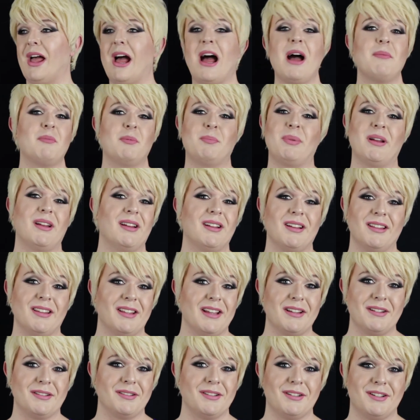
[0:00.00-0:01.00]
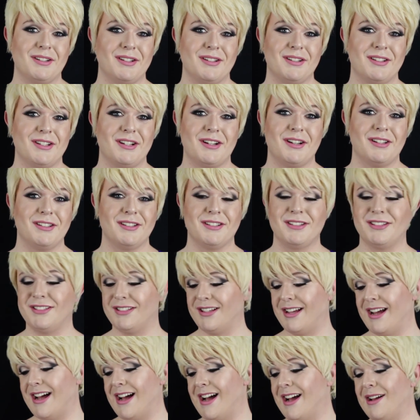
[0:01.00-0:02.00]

I'm a pig at the end of the day, darlings.